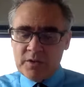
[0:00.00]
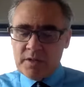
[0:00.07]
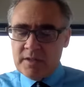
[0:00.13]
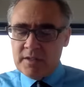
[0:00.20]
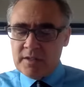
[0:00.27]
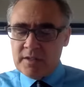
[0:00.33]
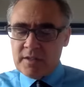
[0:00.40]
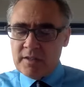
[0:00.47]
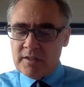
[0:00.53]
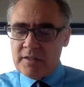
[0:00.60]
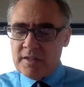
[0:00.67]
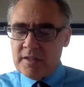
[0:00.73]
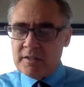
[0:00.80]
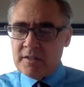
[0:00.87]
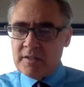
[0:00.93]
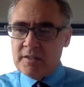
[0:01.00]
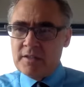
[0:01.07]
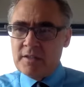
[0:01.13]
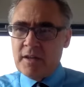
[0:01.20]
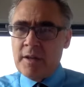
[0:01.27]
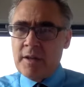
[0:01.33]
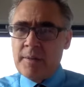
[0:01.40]
I
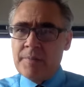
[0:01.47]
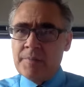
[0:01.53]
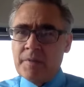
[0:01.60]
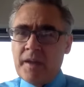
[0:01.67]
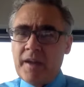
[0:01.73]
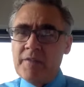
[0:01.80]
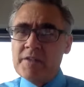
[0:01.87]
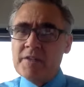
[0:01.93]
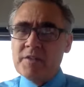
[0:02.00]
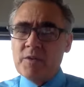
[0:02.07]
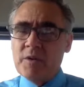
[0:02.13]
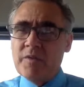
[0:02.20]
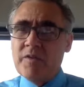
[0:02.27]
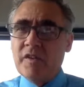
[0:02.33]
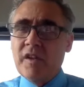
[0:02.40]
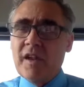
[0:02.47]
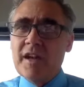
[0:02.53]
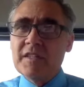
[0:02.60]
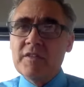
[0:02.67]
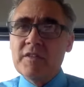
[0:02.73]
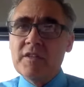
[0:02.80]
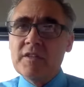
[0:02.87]
have this sort of
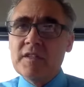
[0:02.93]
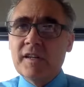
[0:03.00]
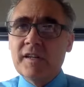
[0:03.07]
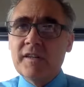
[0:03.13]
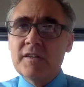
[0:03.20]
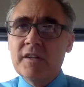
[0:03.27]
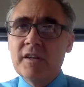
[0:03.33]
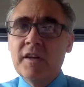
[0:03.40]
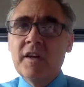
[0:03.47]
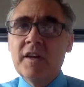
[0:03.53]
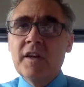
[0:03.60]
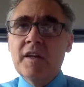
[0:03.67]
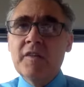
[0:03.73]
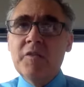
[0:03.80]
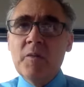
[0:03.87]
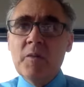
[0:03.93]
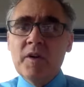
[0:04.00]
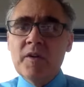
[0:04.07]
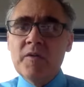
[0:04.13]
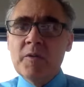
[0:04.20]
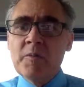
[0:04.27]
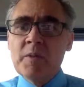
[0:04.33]
philosophy that says, if you
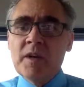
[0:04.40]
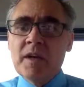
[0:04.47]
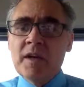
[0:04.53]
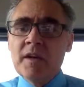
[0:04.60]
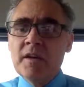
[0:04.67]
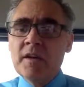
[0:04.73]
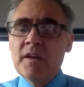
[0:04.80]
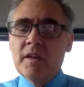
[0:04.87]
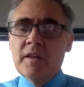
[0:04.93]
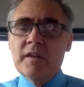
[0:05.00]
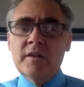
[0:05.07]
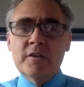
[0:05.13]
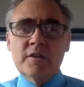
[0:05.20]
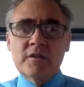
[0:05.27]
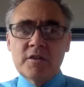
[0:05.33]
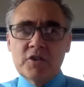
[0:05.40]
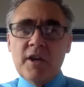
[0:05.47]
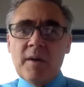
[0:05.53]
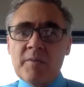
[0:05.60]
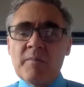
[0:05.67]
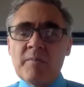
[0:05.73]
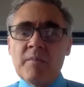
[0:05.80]
work for me, there's
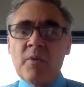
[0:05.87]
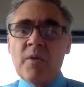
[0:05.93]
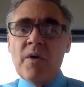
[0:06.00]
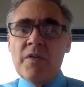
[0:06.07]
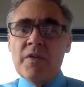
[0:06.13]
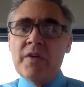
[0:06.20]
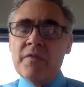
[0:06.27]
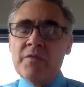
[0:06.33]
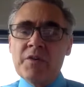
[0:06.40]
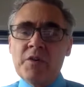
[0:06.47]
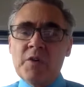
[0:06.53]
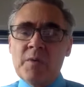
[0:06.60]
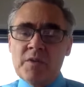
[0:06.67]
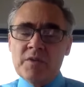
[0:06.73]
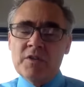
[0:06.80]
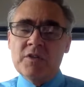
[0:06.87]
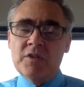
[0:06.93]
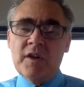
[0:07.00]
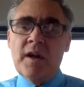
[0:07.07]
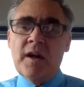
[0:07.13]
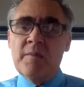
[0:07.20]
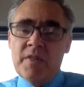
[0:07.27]
job number 1 that you have to do. And there's the
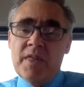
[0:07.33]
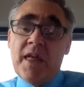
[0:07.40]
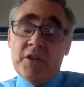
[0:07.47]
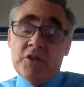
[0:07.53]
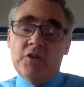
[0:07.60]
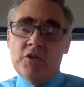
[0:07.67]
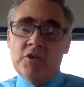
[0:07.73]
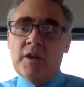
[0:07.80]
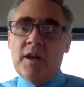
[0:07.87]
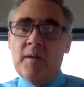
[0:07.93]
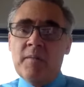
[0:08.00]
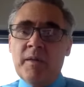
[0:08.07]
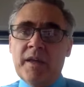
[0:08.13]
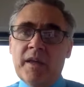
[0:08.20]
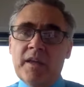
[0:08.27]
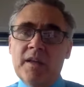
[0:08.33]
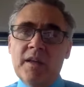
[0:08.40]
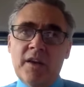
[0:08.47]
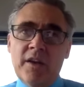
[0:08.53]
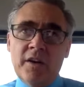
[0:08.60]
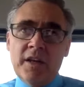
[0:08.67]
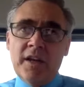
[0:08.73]
job that is your job. Like
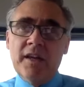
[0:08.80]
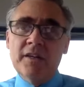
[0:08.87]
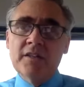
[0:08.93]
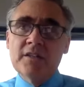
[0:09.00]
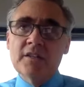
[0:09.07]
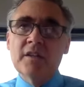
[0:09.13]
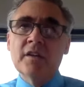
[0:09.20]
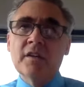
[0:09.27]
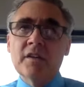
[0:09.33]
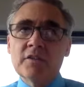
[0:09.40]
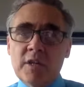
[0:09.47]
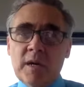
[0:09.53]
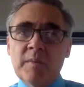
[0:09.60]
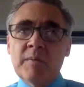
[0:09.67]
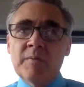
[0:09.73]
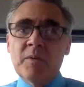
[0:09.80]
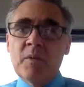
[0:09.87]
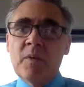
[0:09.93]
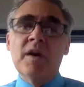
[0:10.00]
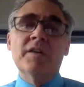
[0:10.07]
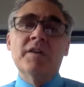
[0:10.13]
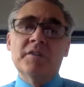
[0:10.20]
in our case, job number
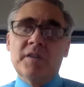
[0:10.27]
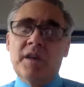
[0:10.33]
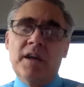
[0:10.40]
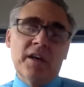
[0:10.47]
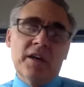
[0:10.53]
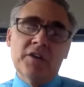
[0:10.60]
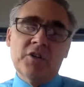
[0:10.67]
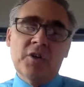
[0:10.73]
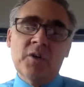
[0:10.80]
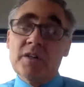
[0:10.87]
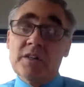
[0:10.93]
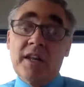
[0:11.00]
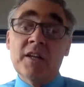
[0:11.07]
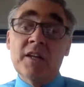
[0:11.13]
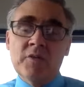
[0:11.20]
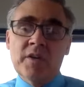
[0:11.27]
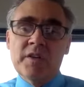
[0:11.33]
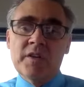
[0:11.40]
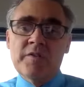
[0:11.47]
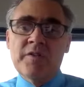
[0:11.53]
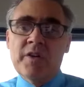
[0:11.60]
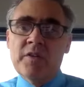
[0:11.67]
1 is, I joke, it's answering
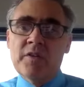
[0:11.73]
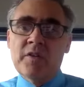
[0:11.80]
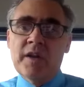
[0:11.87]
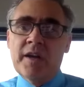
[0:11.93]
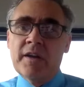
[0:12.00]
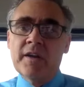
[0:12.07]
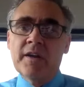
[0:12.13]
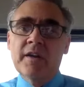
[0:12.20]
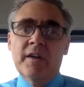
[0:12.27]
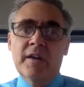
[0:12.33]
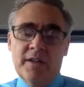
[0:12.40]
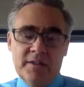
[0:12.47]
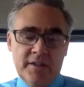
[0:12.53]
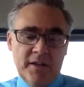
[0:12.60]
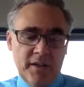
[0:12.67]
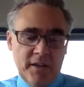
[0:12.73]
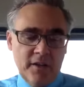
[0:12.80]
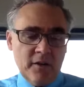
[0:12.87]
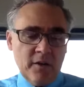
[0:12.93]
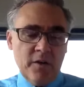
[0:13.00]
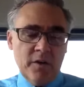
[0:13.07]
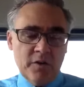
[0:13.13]
the phone, right?
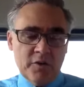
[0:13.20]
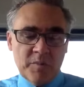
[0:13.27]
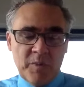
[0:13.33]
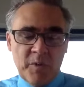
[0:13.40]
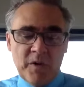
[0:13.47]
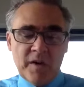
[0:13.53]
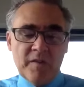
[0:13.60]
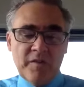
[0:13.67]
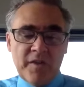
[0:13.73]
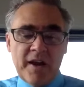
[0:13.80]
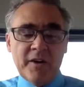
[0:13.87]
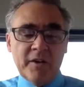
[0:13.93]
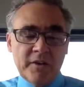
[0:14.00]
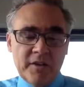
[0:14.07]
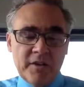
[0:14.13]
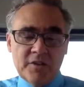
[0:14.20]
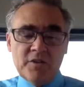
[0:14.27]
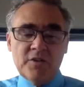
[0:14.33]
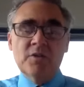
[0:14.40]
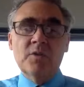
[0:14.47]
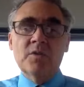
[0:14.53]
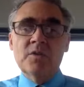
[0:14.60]
You're supporting faculty or
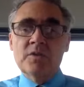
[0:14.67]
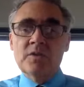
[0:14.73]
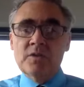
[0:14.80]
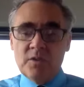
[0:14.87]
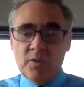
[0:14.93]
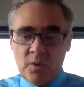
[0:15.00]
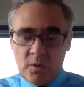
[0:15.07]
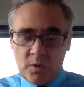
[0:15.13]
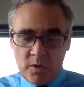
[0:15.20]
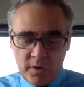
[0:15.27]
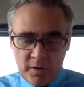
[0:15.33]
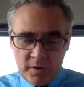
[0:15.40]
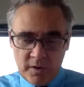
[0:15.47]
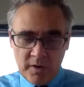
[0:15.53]
students, or